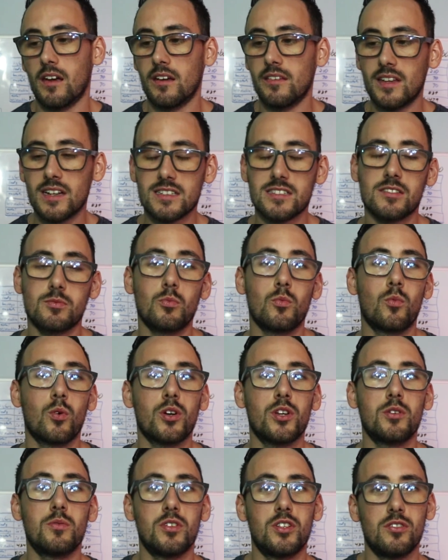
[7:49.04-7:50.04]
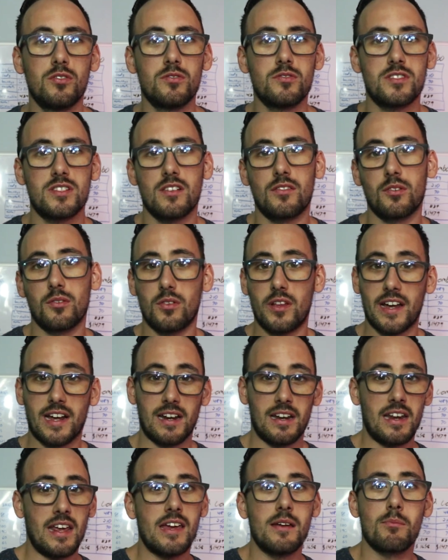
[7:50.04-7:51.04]
And that's where you would use either
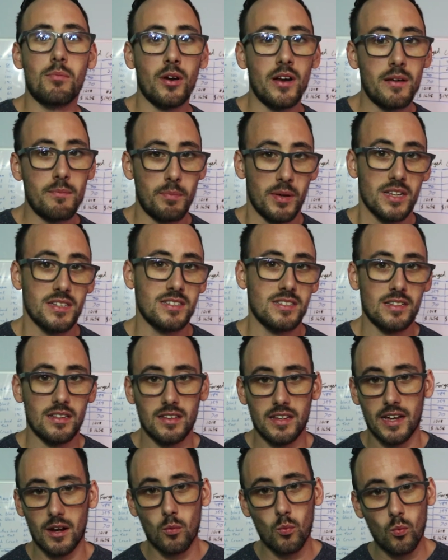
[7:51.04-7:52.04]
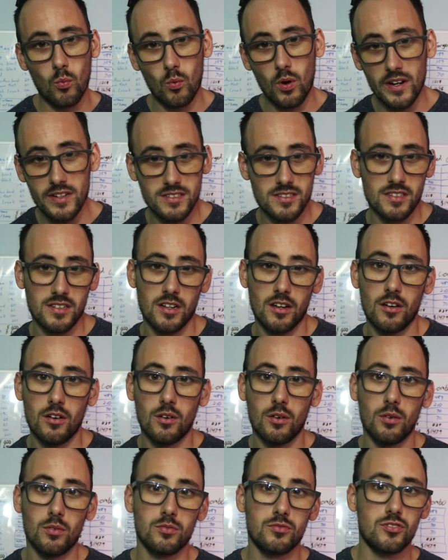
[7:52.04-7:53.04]
like a name brand piston, like
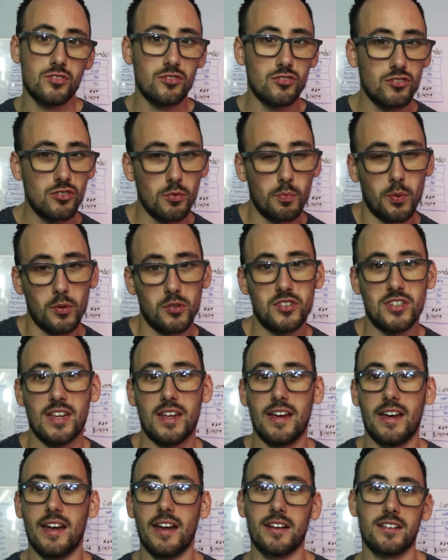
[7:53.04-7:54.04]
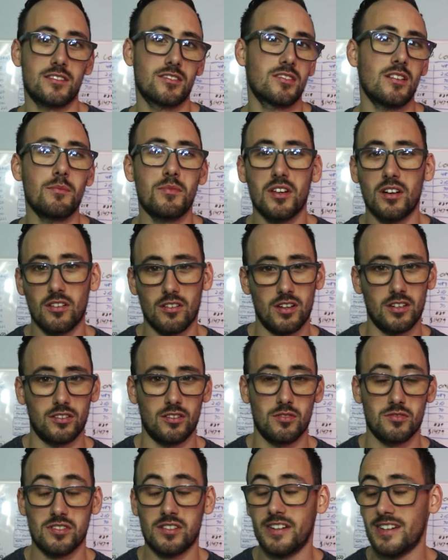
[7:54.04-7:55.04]
Weisco, Super Tech, something along
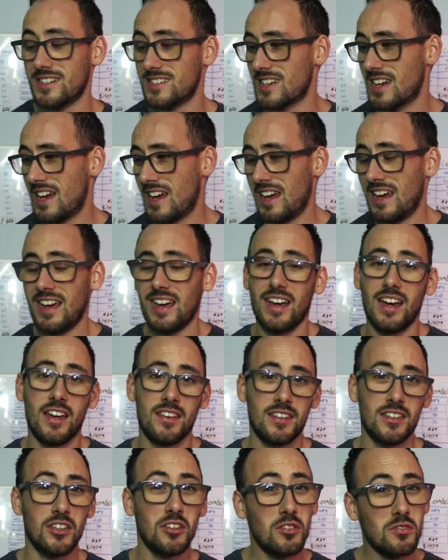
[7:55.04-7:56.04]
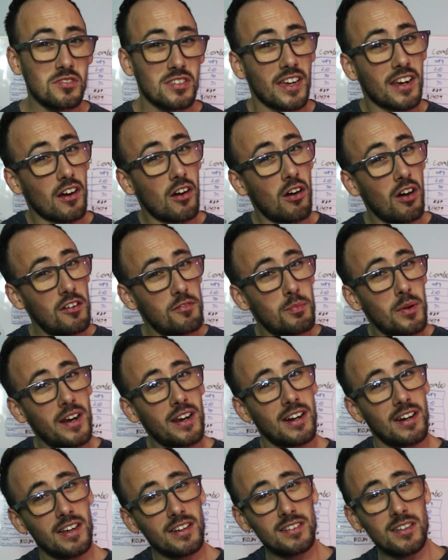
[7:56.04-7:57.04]
those lines. And then you use like
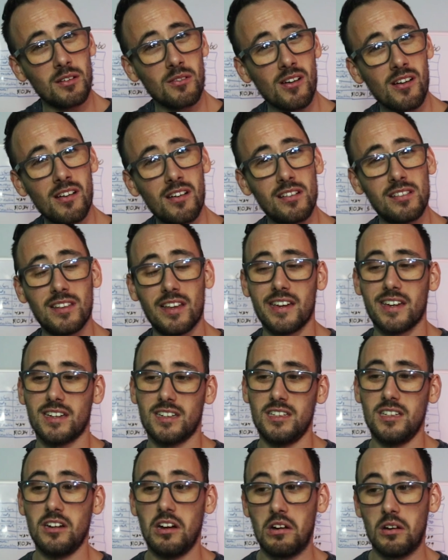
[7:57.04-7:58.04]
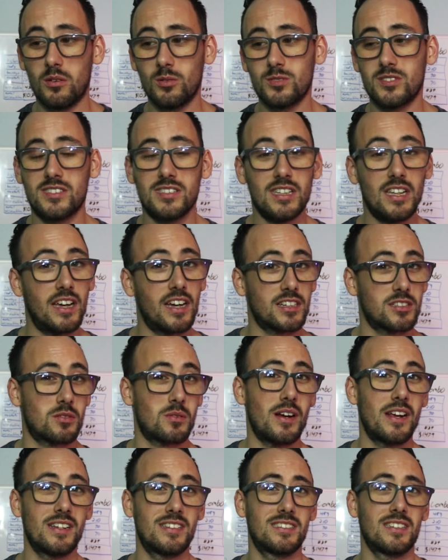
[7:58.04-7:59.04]
off-brand connecting rod, like, you know, CX
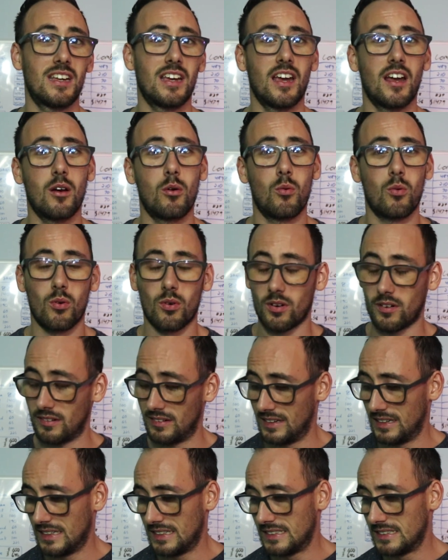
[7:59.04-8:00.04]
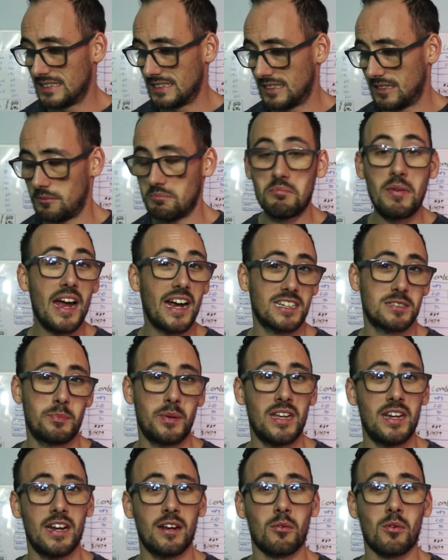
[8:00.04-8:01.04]
Racing or Max
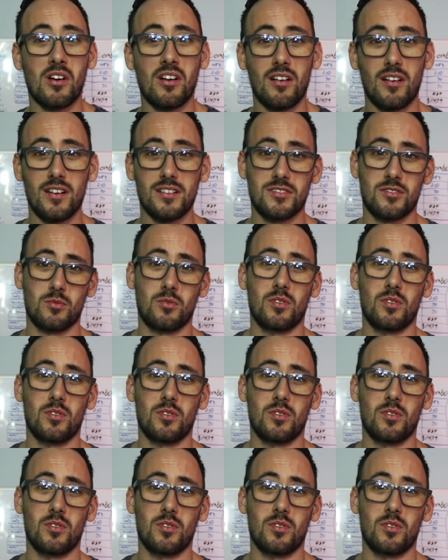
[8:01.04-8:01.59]
Peating rods